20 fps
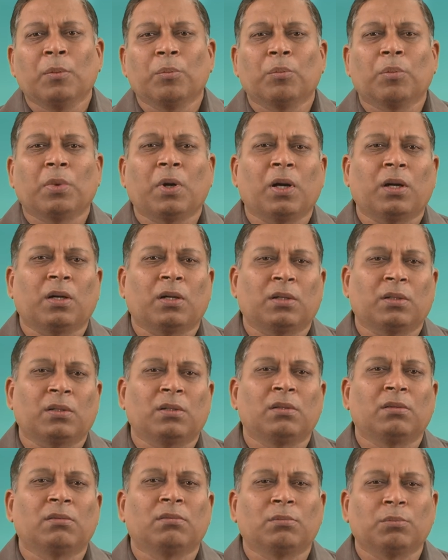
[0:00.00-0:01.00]
but
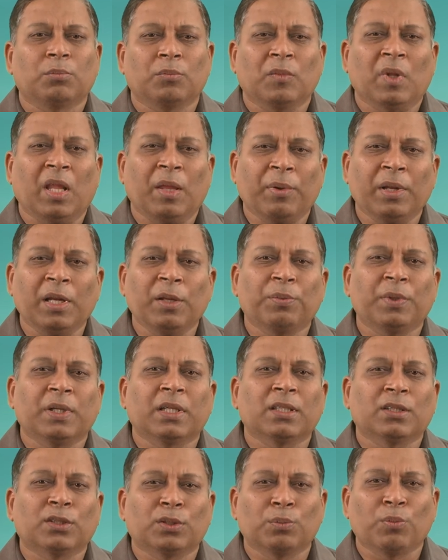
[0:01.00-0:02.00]
even if
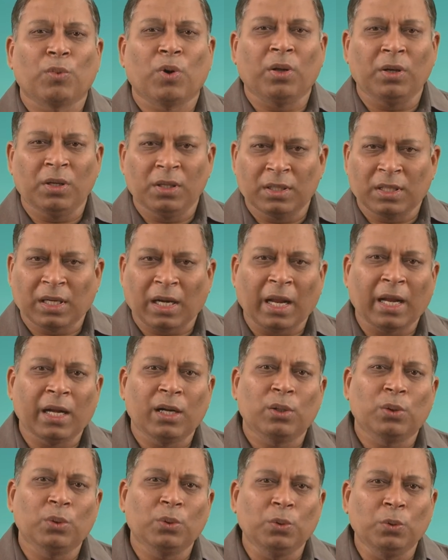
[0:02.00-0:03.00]
it is small, try
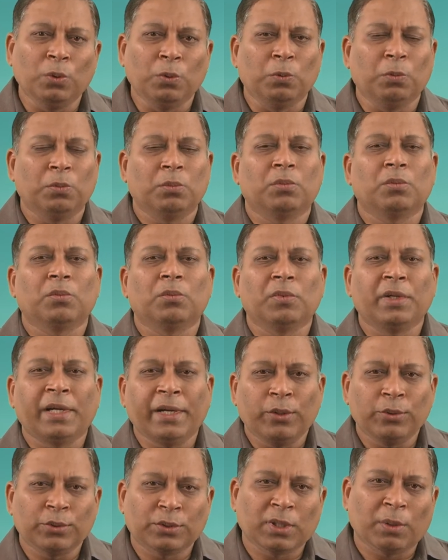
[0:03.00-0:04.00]
to
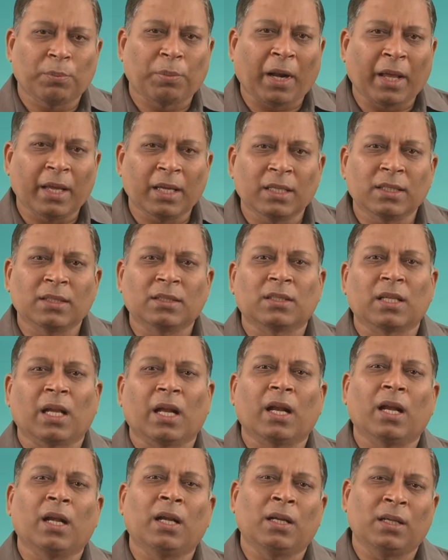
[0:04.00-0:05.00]
reduce the price
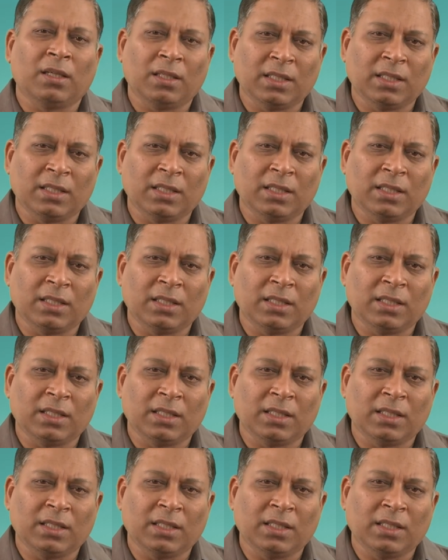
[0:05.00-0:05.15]
and